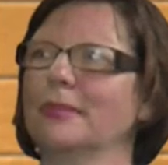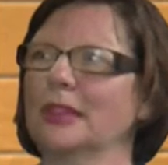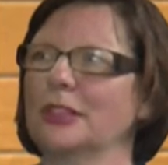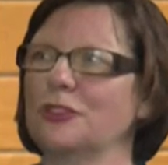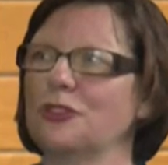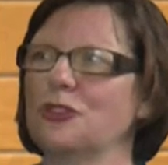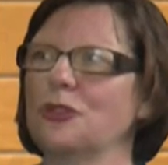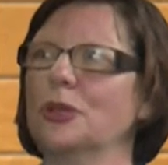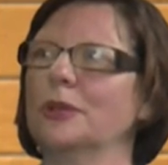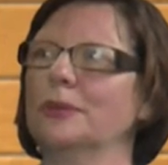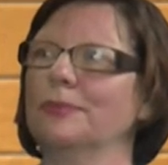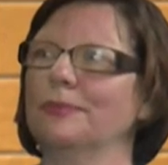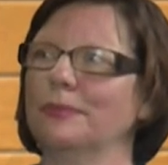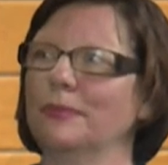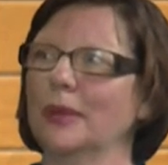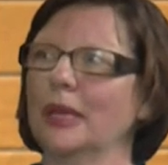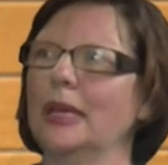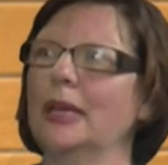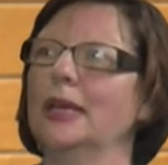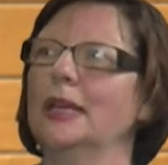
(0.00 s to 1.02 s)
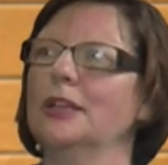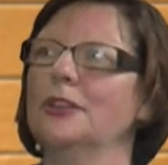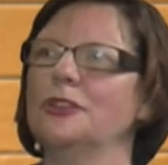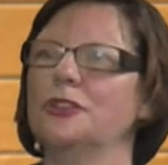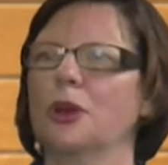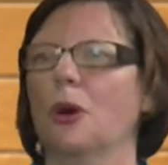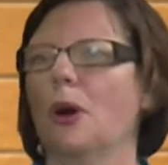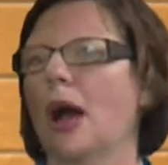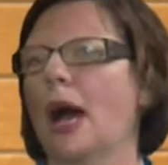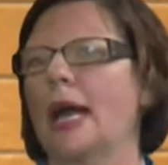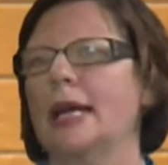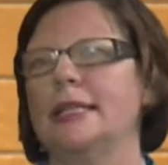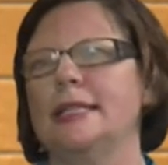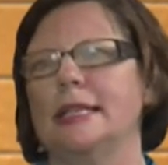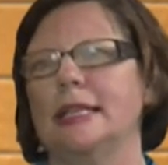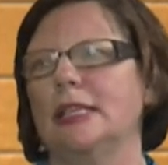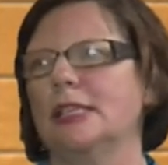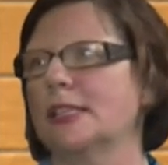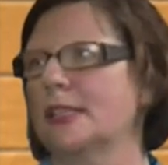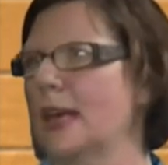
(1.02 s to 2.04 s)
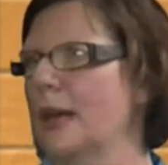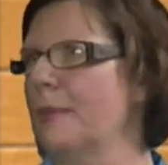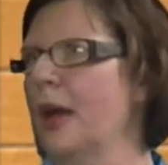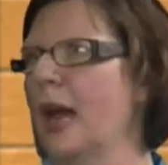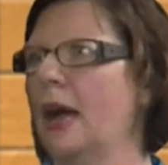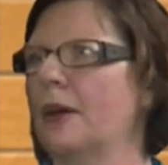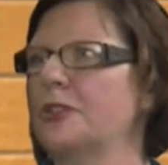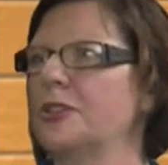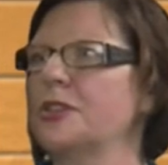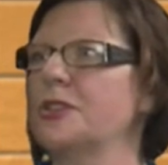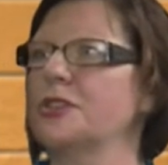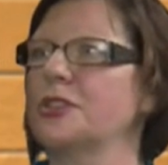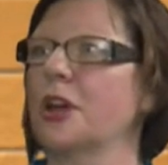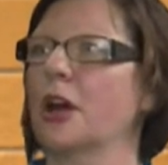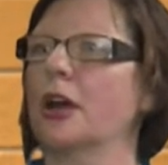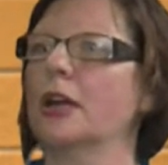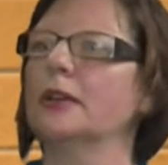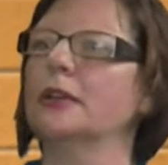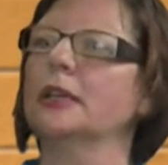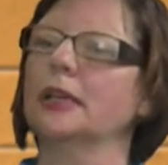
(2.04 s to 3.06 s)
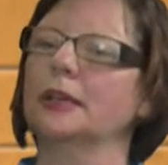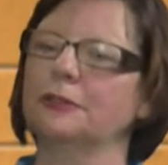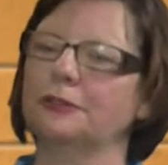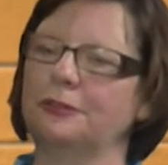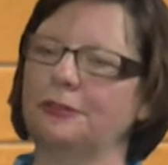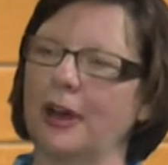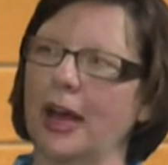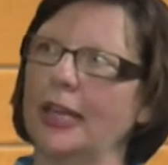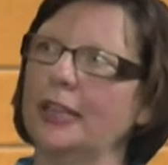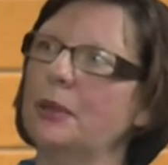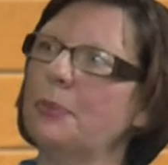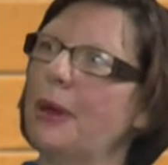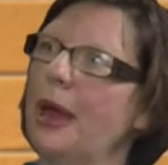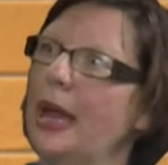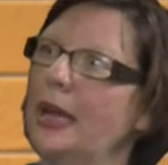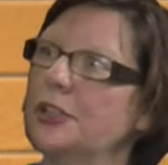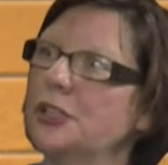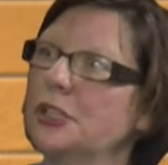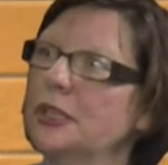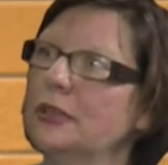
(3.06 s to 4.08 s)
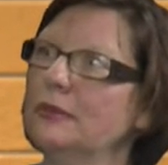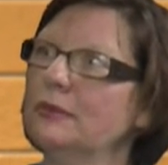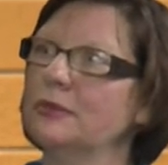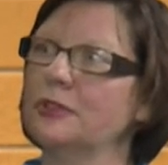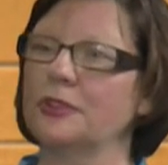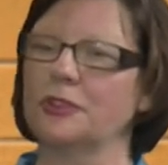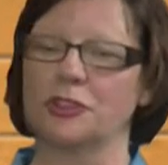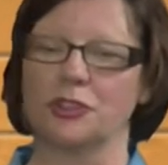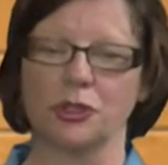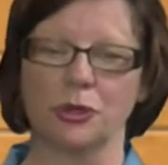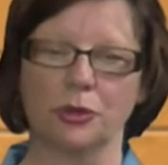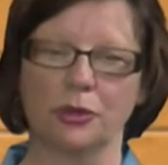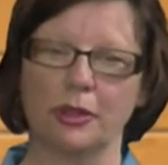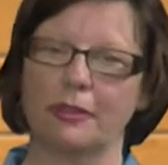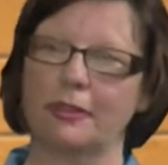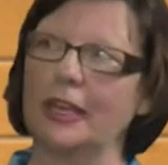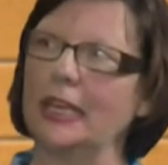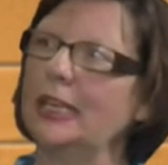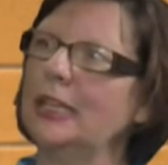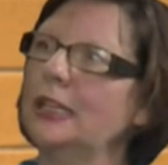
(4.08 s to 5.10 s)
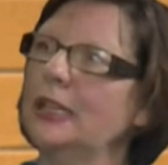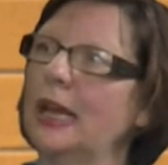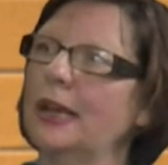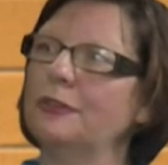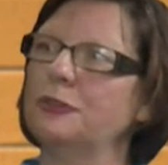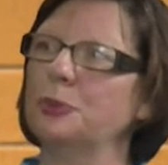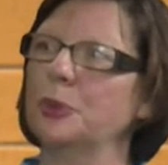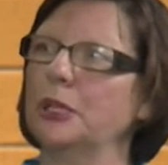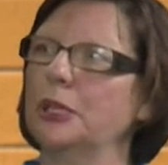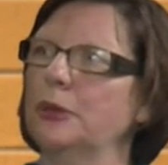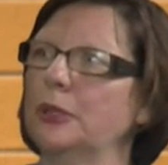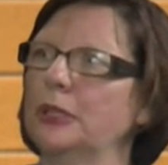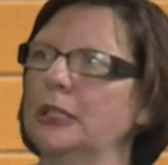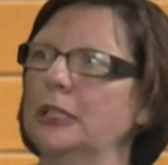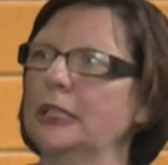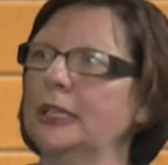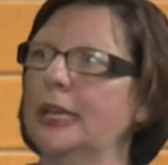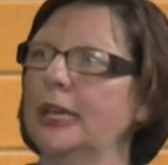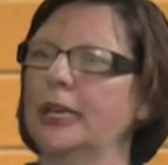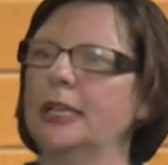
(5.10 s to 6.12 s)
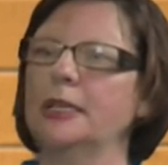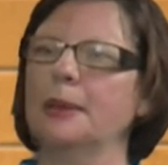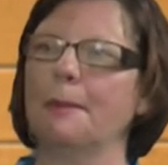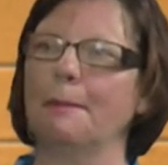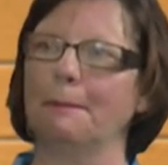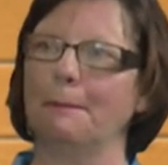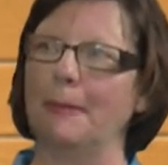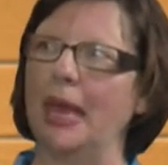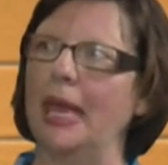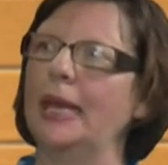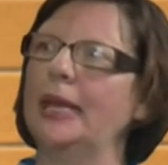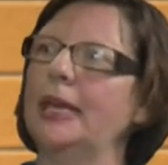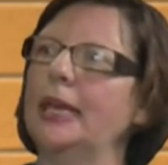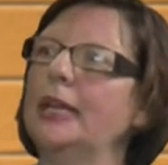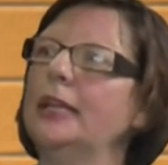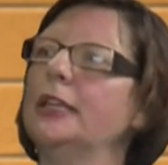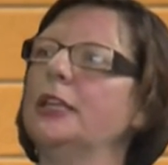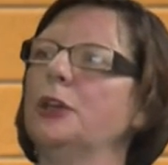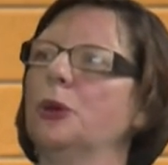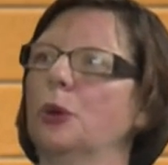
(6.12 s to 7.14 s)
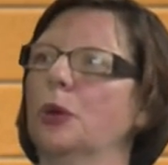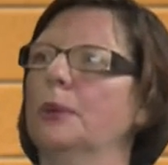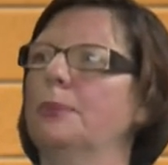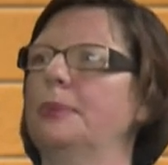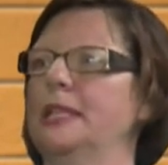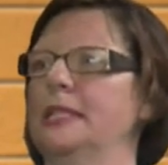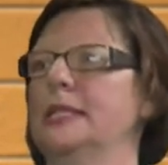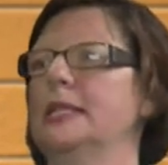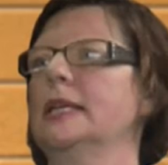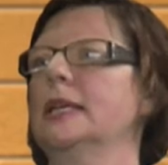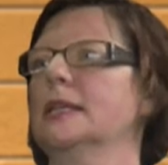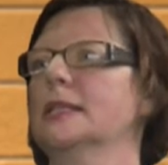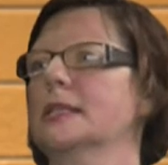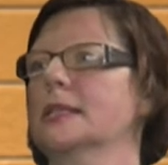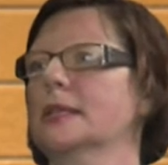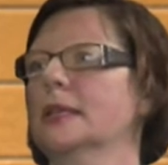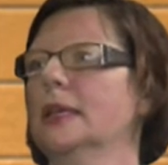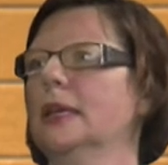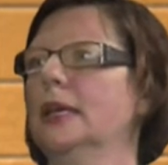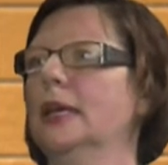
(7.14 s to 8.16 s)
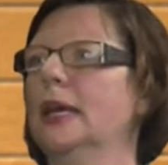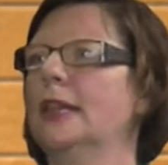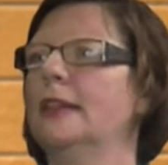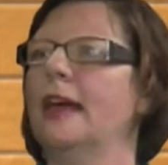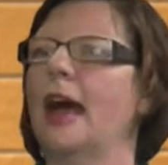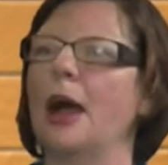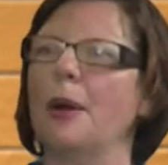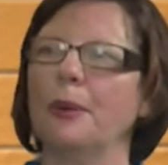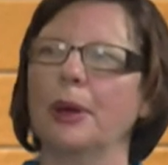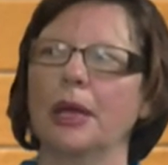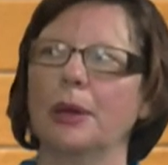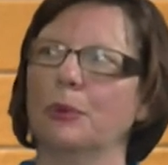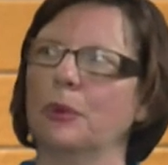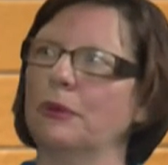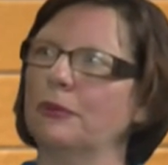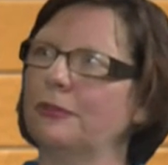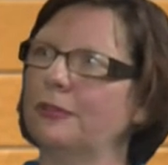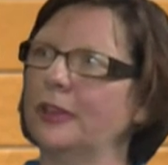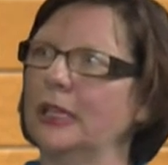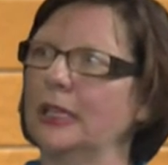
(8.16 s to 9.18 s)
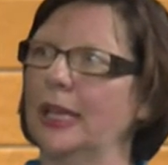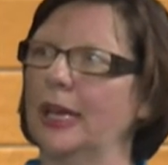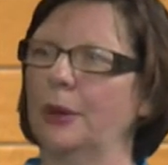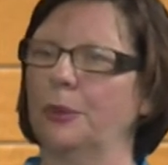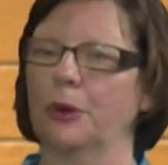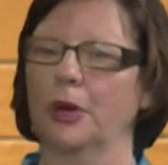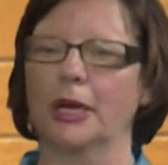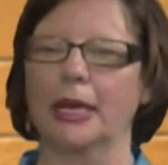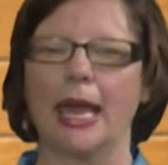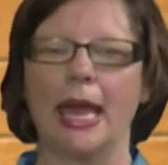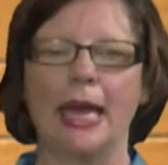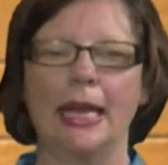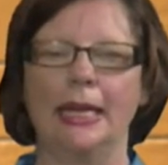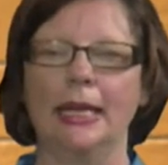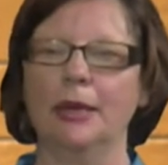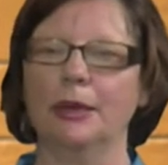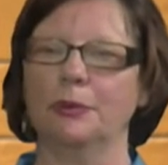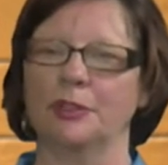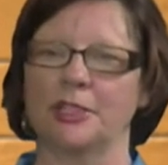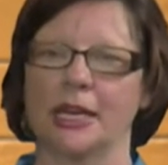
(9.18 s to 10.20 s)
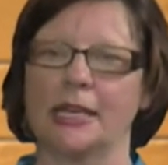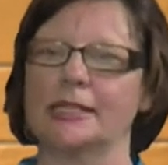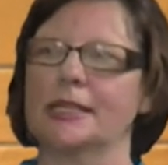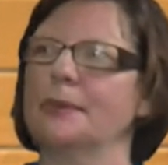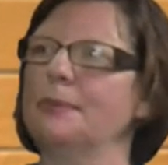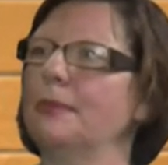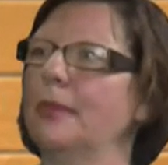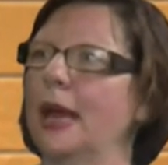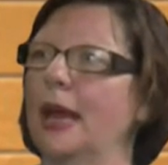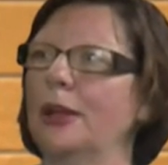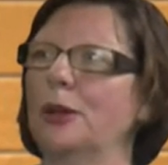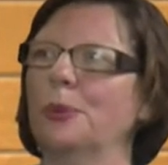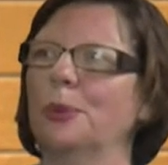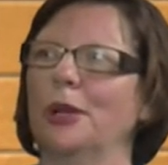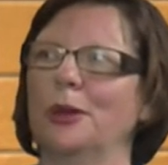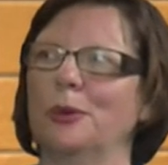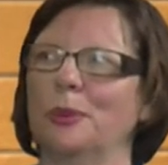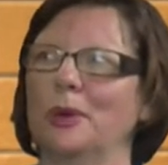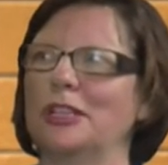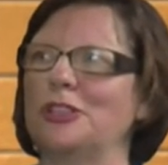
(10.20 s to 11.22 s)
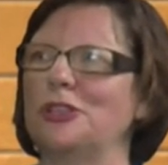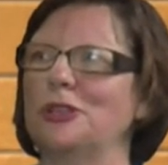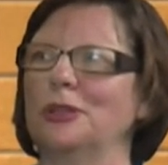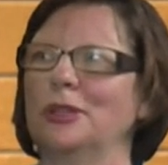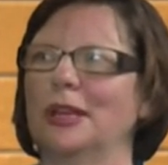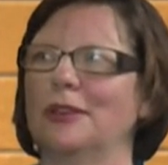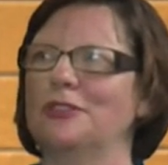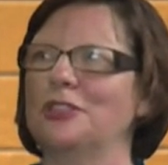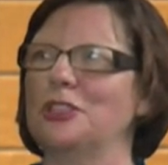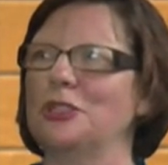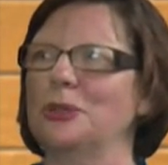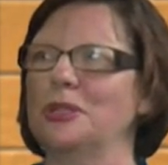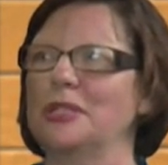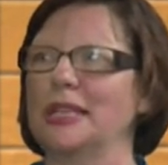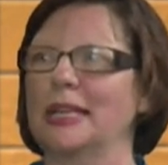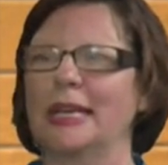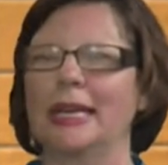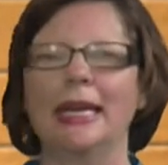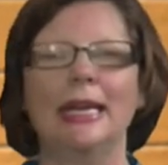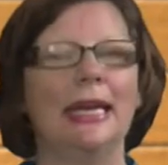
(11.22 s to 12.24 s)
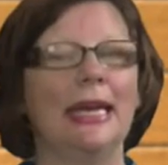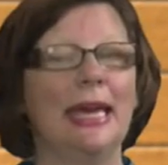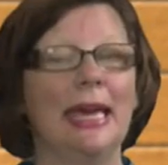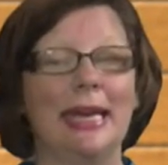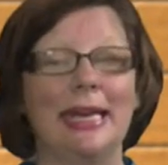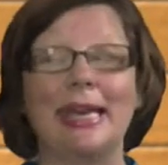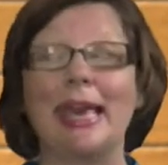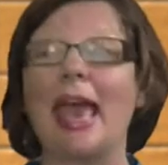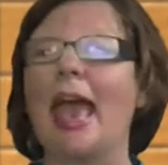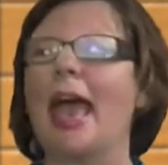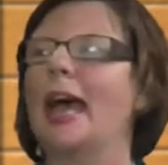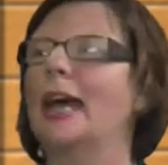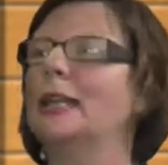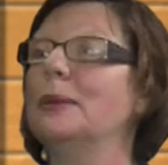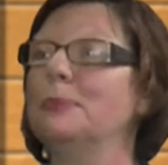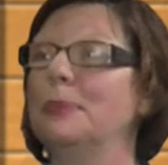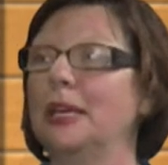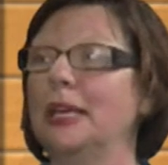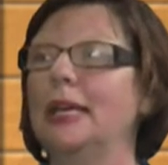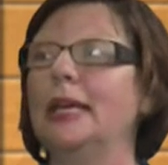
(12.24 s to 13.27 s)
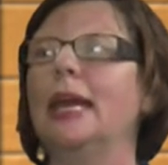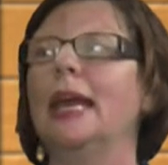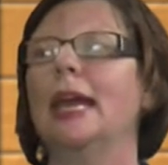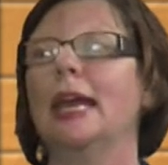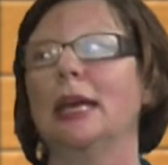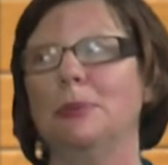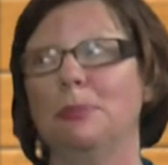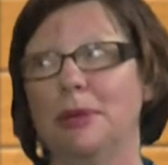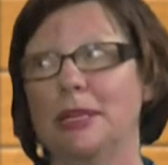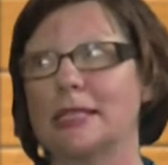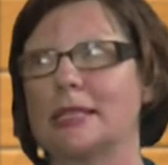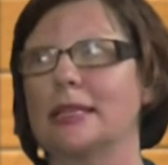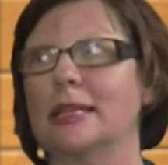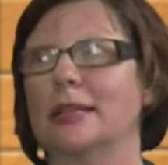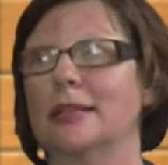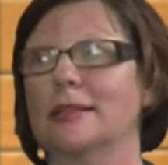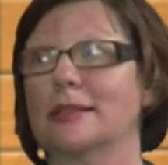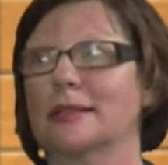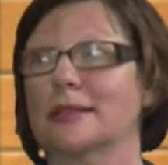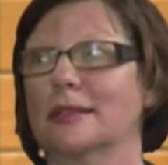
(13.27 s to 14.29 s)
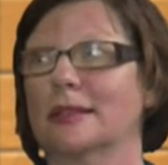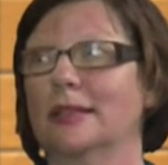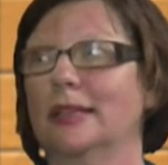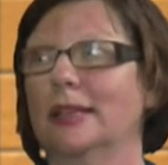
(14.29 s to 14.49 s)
it's true. So I teach them how to start, find the passion, do the thing you loved when you were a little kid, make it your business. That way it won't feel like work, and it doesn't matter what it was you loved to do as a kid, it can be a business.